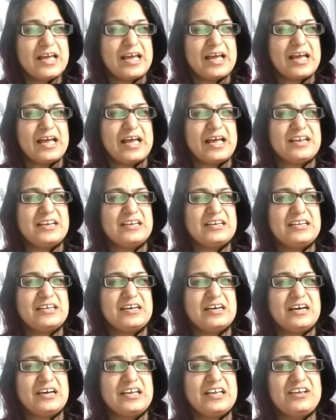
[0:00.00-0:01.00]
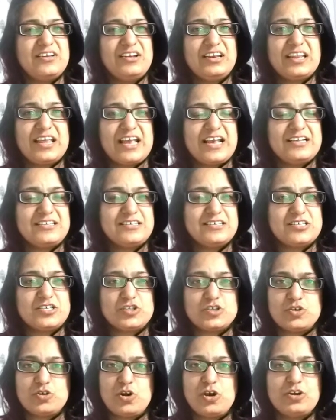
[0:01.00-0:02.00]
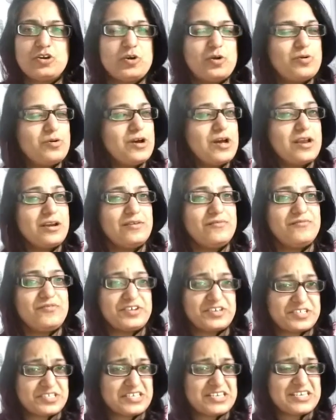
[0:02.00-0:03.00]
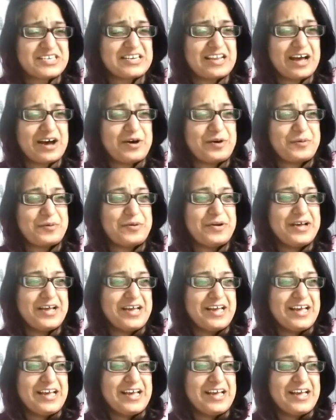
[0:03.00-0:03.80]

and in case it is not, go ahead and fix it now.